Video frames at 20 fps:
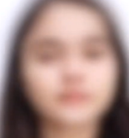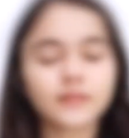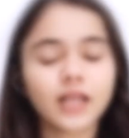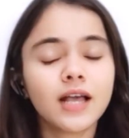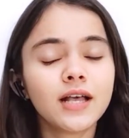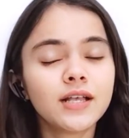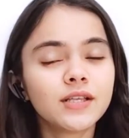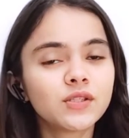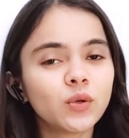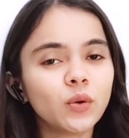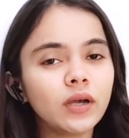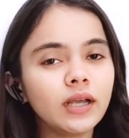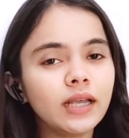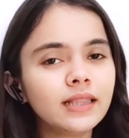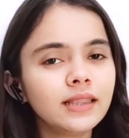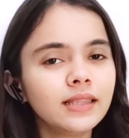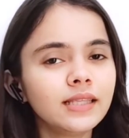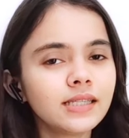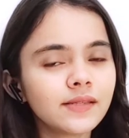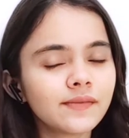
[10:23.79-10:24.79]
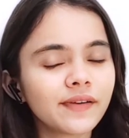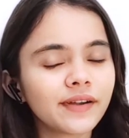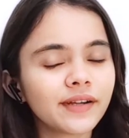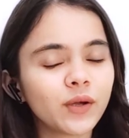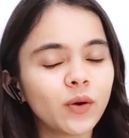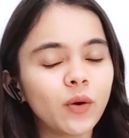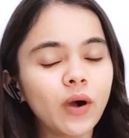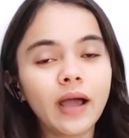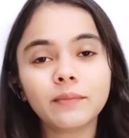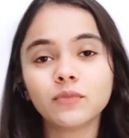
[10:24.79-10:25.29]
So in this video,
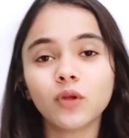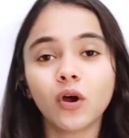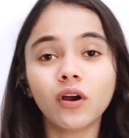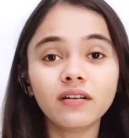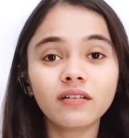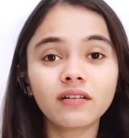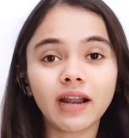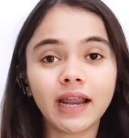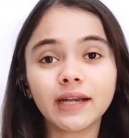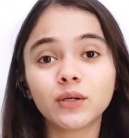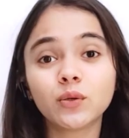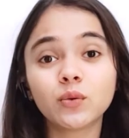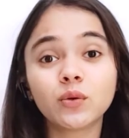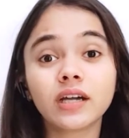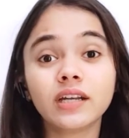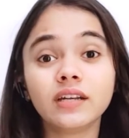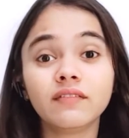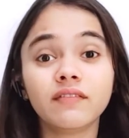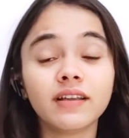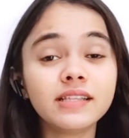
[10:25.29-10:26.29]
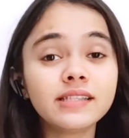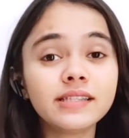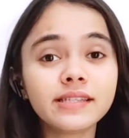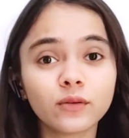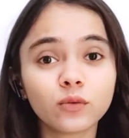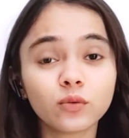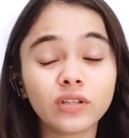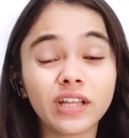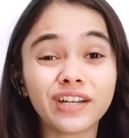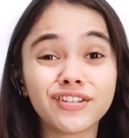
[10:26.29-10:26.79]
I am not trying to convince
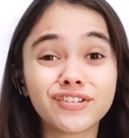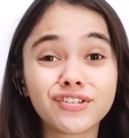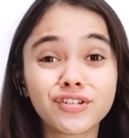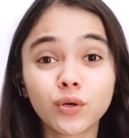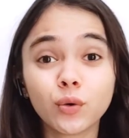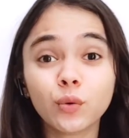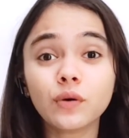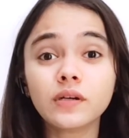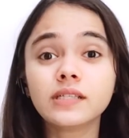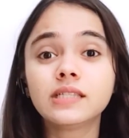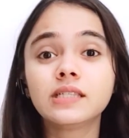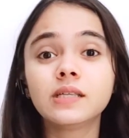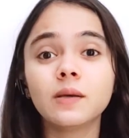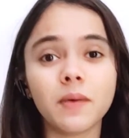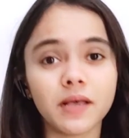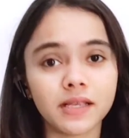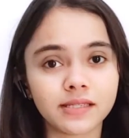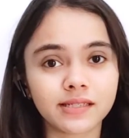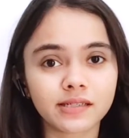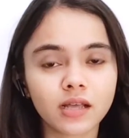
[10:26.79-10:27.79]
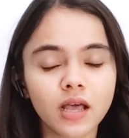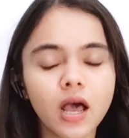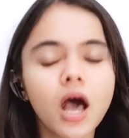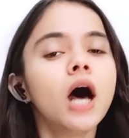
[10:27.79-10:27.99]
you that Jio is the best.